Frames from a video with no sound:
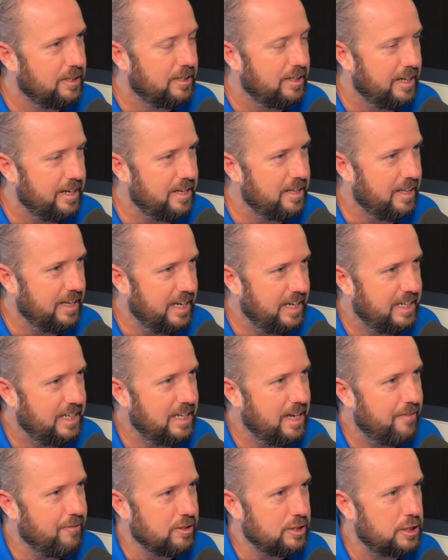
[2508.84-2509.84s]
he, he
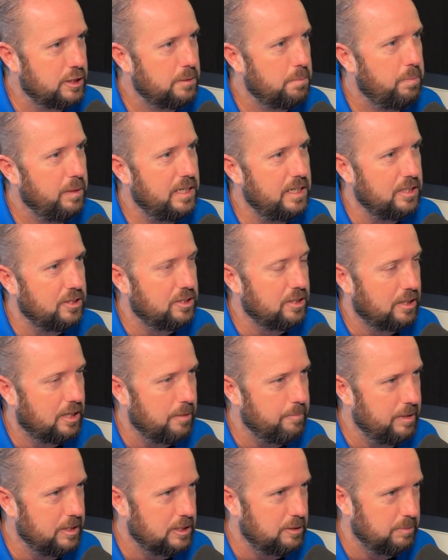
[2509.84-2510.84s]
gave a speech, a
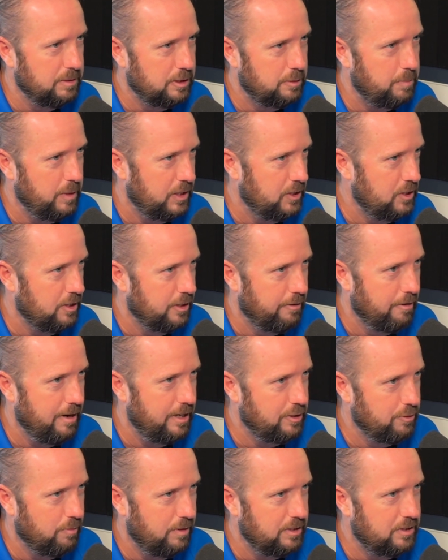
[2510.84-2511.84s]
commencement speech at a
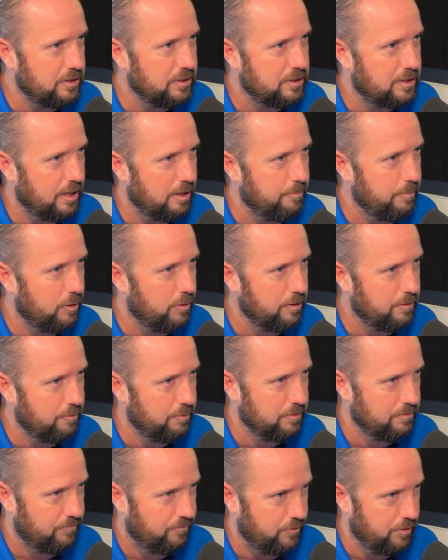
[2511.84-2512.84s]
graduation ceremony
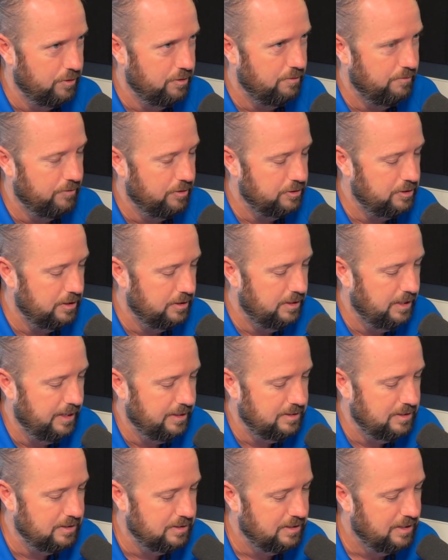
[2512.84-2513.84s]
with for the University of
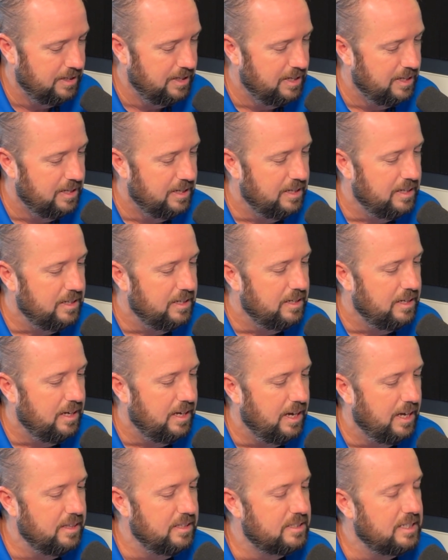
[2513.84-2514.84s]
Texas,
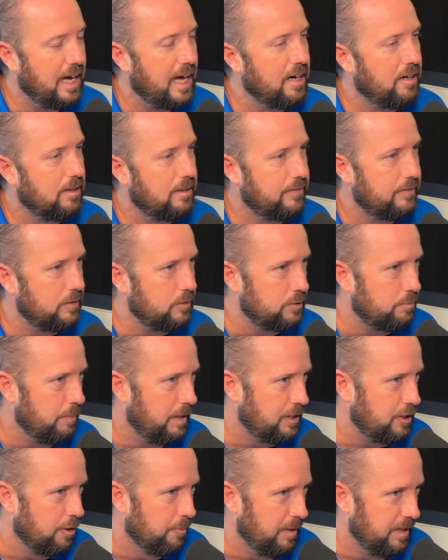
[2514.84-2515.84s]
and the title of it was
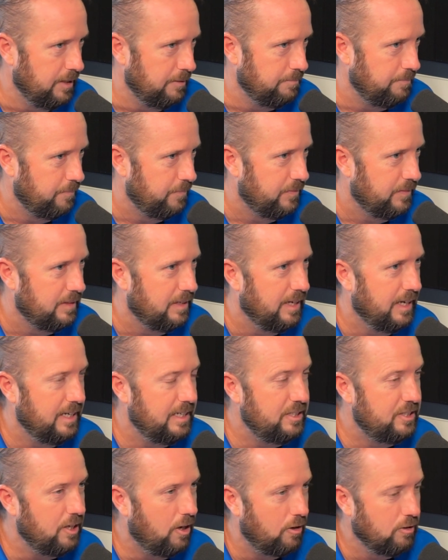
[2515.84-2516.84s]
"Make Your Bed." Yep. And
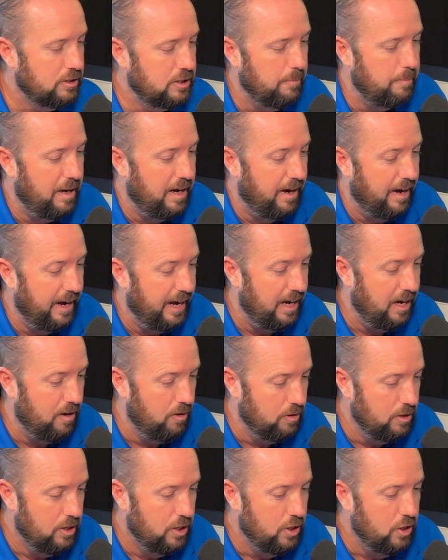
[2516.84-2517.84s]
he talks about
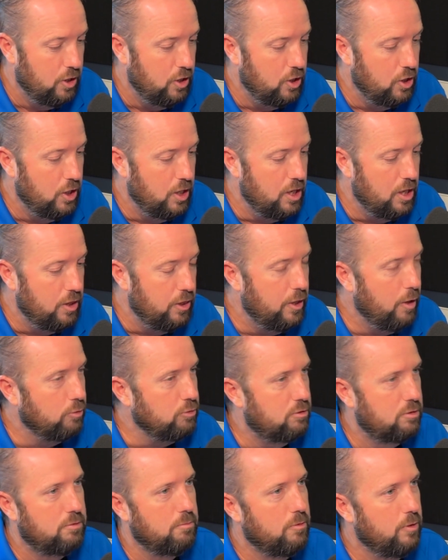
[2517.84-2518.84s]
how
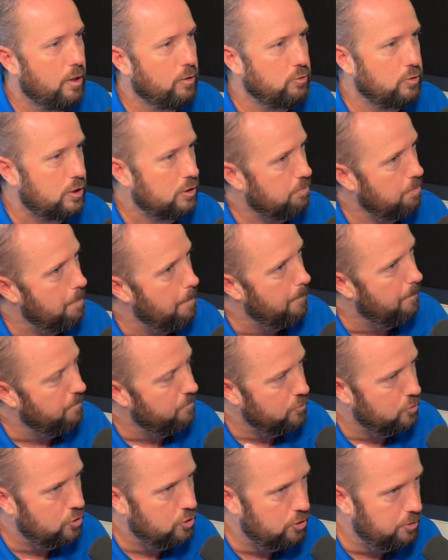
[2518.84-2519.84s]
those those
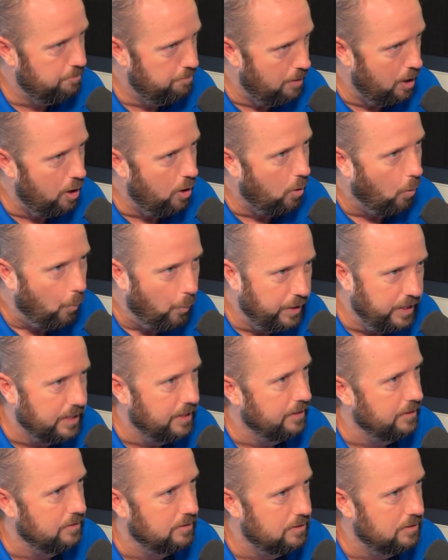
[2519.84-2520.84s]
small
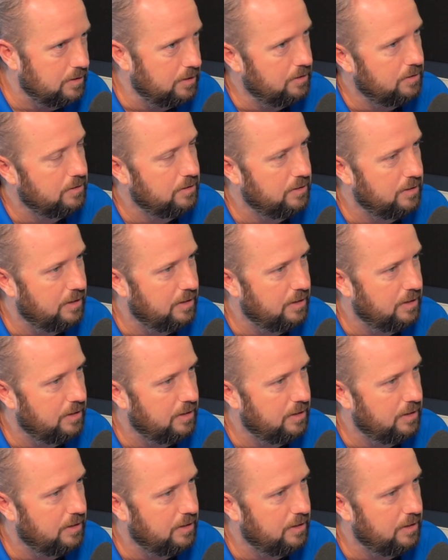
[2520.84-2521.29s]
wins